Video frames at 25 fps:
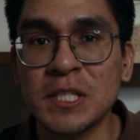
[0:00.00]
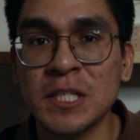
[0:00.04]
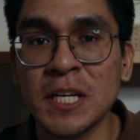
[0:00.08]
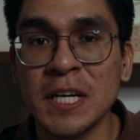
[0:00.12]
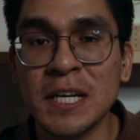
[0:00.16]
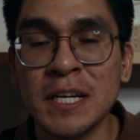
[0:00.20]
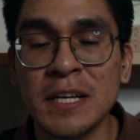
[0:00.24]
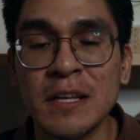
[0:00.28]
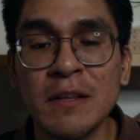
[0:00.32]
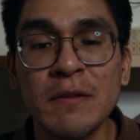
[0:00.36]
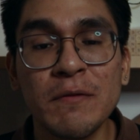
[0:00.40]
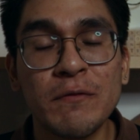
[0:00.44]

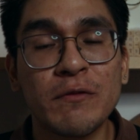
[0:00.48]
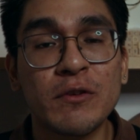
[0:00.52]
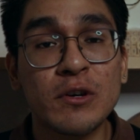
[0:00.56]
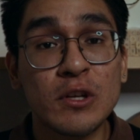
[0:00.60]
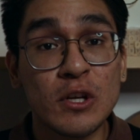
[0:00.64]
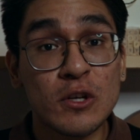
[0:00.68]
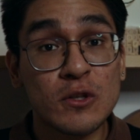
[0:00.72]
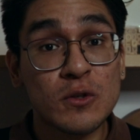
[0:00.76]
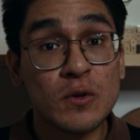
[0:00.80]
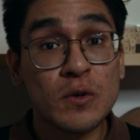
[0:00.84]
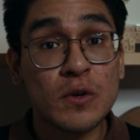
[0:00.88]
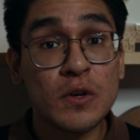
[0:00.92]
channel. For
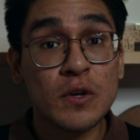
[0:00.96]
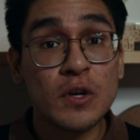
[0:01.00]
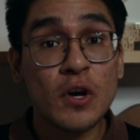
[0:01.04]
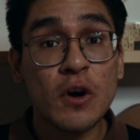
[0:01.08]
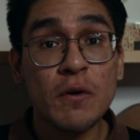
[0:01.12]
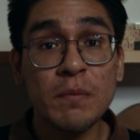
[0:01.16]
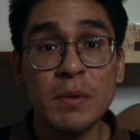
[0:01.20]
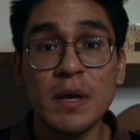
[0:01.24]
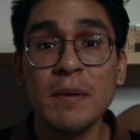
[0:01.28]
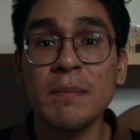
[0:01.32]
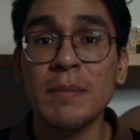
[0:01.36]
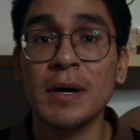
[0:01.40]
those who don't
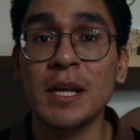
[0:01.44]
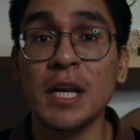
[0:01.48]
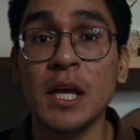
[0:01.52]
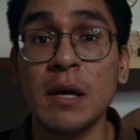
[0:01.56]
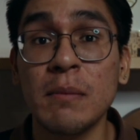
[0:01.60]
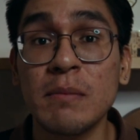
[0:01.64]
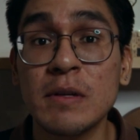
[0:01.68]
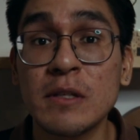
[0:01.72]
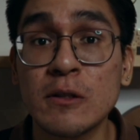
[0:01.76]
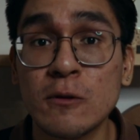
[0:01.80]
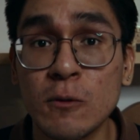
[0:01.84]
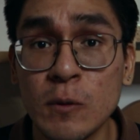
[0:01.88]
know me, my
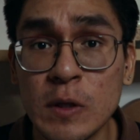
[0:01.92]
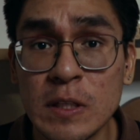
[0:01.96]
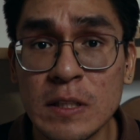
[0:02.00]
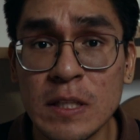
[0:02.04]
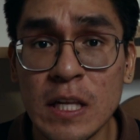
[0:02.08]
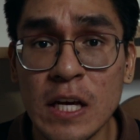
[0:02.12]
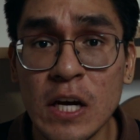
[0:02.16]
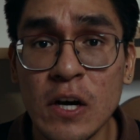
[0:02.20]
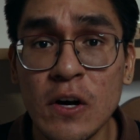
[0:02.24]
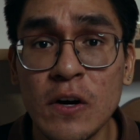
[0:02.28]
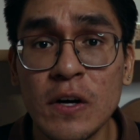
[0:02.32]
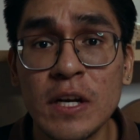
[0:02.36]
name is Luis
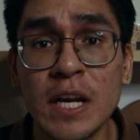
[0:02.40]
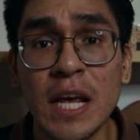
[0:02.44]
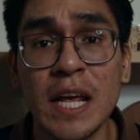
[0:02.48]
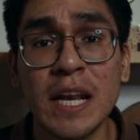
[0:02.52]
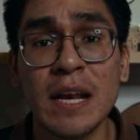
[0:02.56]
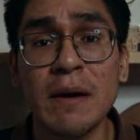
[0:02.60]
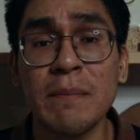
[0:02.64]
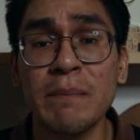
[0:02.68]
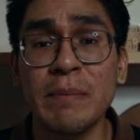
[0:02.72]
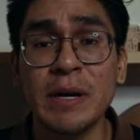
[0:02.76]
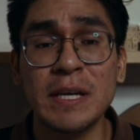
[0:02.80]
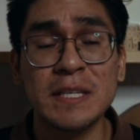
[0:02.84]
Leon
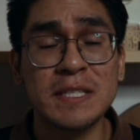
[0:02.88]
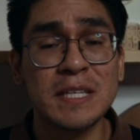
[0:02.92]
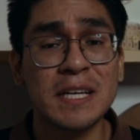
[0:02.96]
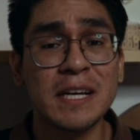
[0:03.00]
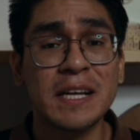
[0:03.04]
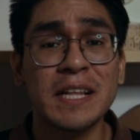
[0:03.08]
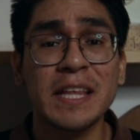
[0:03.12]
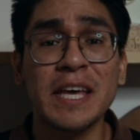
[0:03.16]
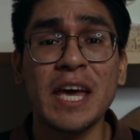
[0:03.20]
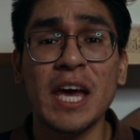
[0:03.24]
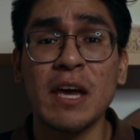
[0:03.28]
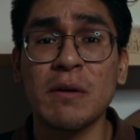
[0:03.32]
and I'm
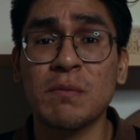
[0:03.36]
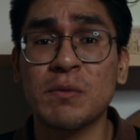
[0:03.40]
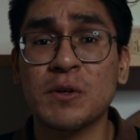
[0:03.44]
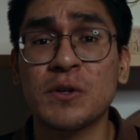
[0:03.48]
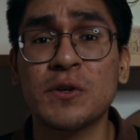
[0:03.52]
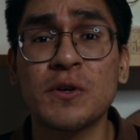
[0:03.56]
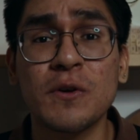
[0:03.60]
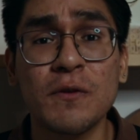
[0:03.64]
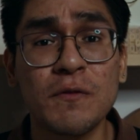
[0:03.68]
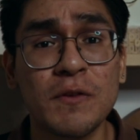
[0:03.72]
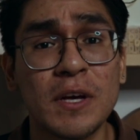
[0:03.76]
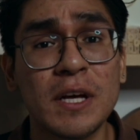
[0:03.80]
basically a
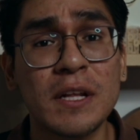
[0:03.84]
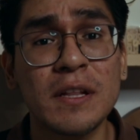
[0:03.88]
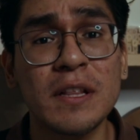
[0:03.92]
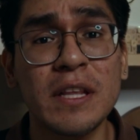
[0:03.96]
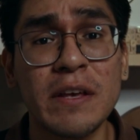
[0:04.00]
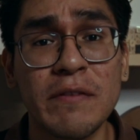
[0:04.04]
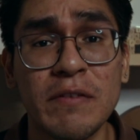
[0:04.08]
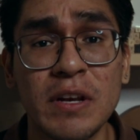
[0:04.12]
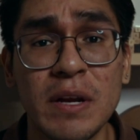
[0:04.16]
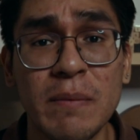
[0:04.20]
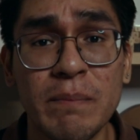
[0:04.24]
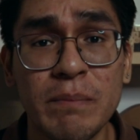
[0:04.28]
Peruvian
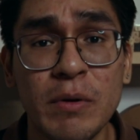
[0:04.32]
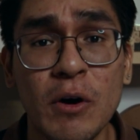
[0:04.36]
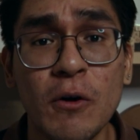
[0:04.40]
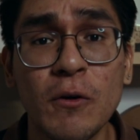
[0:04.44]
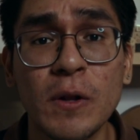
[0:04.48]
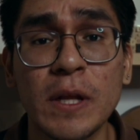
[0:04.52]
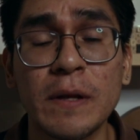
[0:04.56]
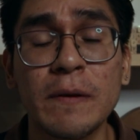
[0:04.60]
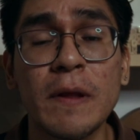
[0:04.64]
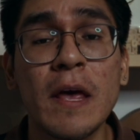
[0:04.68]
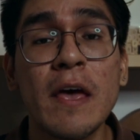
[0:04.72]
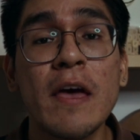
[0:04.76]
living in
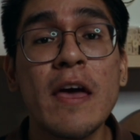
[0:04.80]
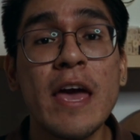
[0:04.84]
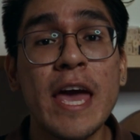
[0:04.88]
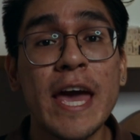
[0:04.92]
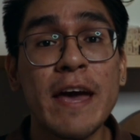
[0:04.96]
Poland.